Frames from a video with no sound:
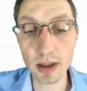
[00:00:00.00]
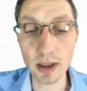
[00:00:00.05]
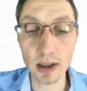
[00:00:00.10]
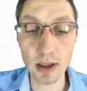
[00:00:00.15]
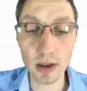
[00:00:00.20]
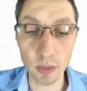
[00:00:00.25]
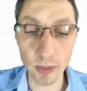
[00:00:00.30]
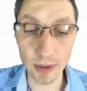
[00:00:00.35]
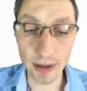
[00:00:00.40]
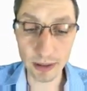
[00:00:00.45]

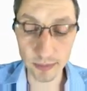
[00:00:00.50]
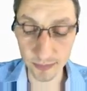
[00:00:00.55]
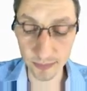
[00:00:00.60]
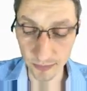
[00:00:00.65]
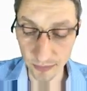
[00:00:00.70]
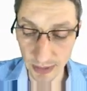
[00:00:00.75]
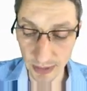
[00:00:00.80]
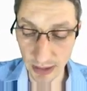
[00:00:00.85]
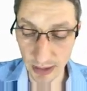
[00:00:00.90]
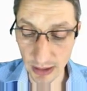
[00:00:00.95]
Well,
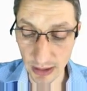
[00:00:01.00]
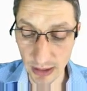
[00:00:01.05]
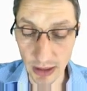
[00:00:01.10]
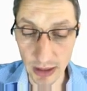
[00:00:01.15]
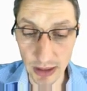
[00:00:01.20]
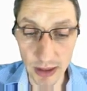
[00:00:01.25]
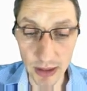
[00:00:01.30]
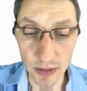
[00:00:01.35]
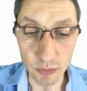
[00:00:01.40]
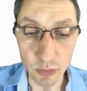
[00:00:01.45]

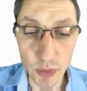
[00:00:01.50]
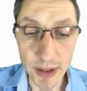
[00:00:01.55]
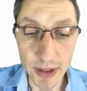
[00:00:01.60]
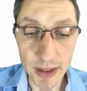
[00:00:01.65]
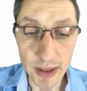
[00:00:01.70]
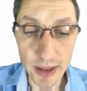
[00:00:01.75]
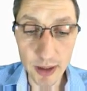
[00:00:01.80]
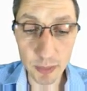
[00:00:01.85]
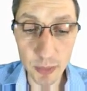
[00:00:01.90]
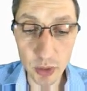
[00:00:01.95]
if we
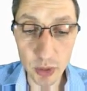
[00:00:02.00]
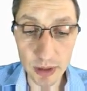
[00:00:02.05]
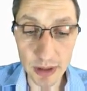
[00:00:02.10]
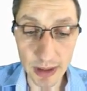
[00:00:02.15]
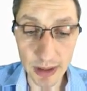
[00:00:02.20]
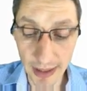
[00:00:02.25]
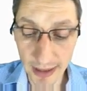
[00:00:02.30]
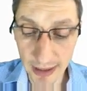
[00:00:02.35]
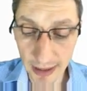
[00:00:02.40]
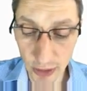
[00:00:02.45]
compute the
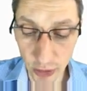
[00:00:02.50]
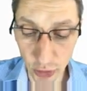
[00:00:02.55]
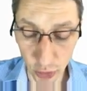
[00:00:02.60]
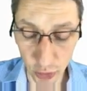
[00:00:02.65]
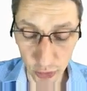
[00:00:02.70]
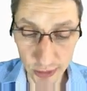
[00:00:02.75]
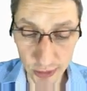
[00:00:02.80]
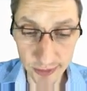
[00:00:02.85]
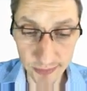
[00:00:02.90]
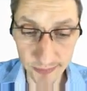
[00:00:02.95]

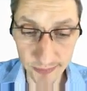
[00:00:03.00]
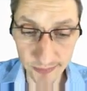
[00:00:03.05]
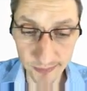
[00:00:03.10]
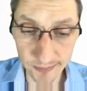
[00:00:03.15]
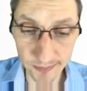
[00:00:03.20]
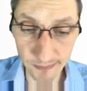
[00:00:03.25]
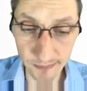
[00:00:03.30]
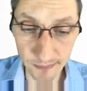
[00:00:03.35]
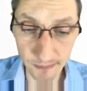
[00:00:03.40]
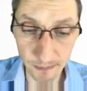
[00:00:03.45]
likelihood
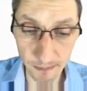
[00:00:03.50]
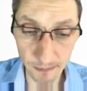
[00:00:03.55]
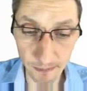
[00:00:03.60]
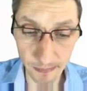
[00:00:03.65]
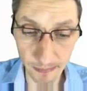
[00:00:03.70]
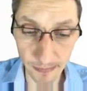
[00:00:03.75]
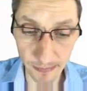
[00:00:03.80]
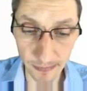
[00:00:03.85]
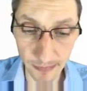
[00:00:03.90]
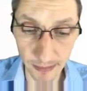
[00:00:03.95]

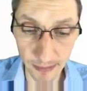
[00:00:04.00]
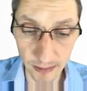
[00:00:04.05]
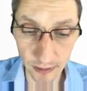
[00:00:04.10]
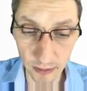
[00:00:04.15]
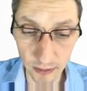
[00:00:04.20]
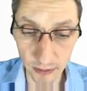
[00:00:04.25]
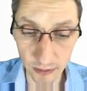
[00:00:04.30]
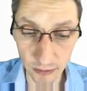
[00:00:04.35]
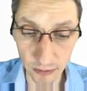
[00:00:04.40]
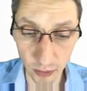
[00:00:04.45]

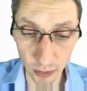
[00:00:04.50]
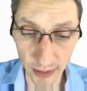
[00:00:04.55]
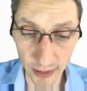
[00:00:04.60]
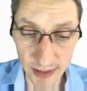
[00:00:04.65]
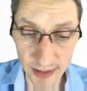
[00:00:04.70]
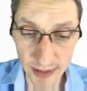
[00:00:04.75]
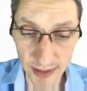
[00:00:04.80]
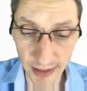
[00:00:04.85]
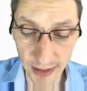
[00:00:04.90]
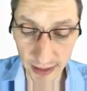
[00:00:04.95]
for,
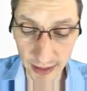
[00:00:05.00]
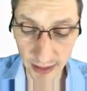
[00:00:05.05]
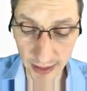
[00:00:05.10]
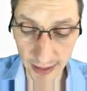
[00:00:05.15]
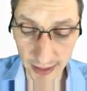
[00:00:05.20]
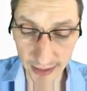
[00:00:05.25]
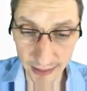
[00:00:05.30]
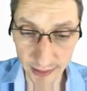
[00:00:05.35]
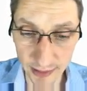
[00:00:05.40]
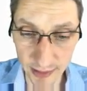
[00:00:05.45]
let's say,
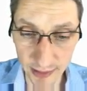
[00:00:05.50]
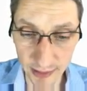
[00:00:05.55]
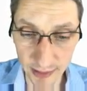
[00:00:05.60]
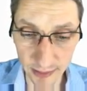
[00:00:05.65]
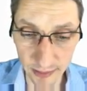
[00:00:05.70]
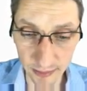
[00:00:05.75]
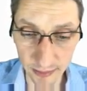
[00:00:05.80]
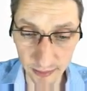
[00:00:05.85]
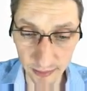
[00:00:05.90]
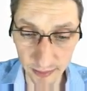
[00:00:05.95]

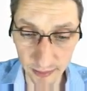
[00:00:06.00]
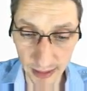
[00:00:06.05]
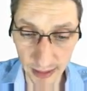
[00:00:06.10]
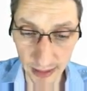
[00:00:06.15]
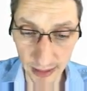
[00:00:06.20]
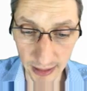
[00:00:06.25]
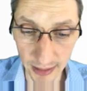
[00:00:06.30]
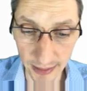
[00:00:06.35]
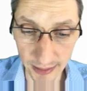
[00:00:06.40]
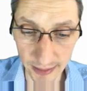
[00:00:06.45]

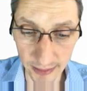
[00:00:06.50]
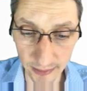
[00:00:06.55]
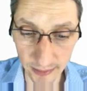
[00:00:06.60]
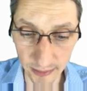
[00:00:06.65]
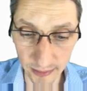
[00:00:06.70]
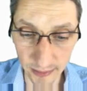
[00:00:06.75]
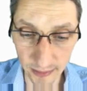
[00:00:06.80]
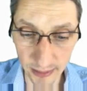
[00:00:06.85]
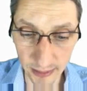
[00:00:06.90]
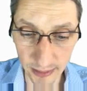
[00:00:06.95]
xi
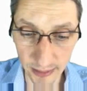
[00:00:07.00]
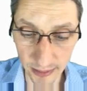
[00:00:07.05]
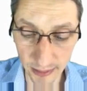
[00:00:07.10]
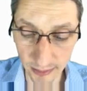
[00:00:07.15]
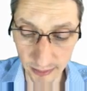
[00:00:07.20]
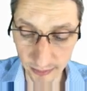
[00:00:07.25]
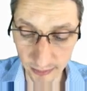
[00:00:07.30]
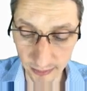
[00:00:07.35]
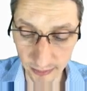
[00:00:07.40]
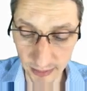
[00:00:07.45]

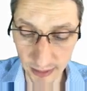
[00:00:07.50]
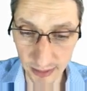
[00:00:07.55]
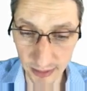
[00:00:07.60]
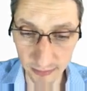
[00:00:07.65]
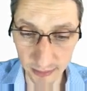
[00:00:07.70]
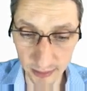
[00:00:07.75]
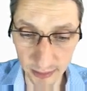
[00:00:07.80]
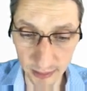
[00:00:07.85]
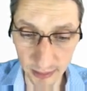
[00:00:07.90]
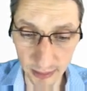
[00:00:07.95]

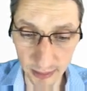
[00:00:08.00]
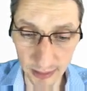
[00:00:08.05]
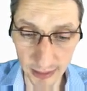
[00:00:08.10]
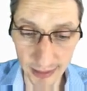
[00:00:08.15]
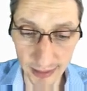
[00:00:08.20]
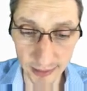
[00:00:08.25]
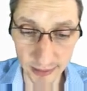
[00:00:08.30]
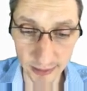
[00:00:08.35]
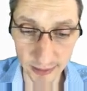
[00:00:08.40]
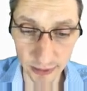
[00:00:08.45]
given
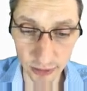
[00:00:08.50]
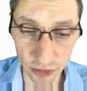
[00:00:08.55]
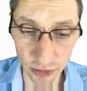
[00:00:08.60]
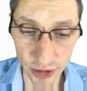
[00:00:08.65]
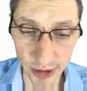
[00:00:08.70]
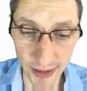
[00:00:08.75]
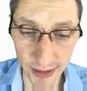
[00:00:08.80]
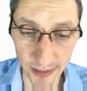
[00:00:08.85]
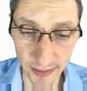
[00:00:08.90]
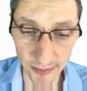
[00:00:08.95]
class
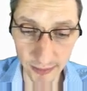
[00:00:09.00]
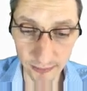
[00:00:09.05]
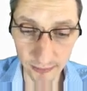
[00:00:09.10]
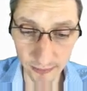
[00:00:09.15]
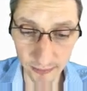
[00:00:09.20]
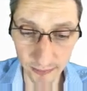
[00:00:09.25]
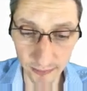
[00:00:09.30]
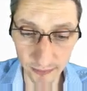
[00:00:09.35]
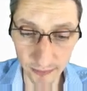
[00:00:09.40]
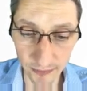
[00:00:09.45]
j,
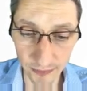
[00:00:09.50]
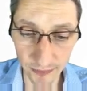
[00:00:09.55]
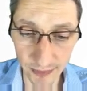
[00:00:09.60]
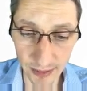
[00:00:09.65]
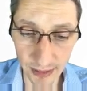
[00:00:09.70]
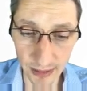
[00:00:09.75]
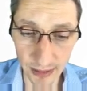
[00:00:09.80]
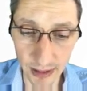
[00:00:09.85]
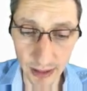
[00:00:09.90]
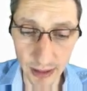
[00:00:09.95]

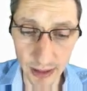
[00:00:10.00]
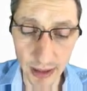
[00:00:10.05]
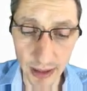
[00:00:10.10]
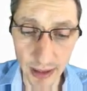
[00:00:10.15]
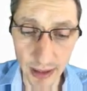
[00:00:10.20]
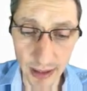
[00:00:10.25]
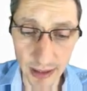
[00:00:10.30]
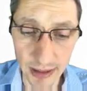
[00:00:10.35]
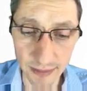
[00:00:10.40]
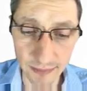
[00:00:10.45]

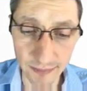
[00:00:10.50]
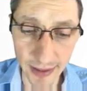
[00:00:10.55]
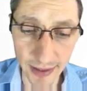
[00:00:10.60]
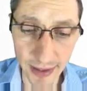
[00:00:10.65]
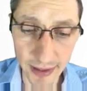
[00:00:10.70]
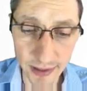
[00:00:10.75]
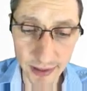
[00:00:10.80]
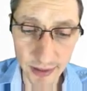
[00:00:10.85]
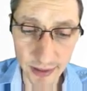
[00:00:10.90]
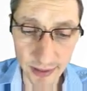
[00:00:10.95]
and if
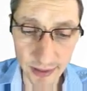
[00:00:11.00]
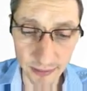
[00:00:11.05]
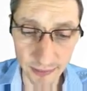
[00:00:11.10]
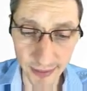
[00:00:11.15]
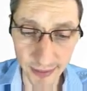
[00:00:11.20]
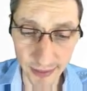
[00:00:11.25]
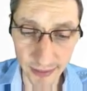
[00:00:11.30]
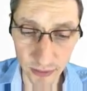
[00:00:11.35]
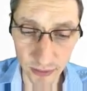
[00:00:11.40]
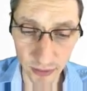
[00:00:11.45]
x is a
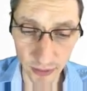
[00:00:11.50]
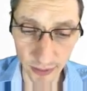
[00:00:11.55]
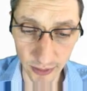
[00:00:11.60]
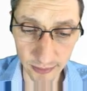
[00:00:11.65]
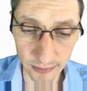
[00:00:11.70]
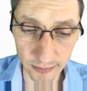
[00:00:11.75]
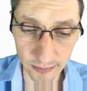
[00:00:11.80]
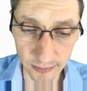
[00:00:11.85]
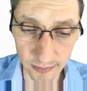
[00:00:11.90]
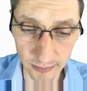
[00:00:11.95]
vector,
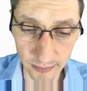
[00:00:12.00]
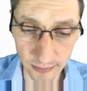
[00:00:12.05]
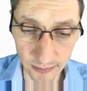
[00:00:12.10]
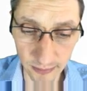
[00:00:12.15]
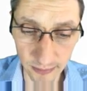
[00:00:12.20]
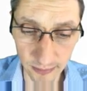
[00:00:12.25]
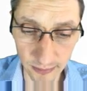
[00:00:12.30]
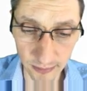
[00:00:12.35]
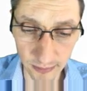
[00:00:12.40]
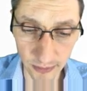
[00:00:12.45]

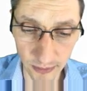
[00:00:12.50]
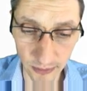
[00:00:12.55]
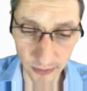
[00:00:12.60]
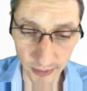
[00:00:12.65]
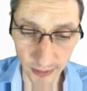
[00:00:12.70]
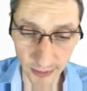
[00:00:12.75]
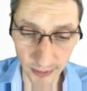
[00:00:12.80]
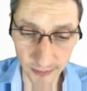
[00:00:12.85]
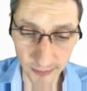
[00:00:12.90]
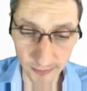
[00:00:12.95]

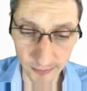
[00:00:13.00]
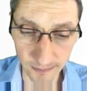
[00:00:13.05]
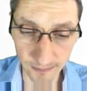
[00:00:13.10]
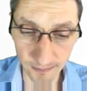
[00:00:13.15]
right,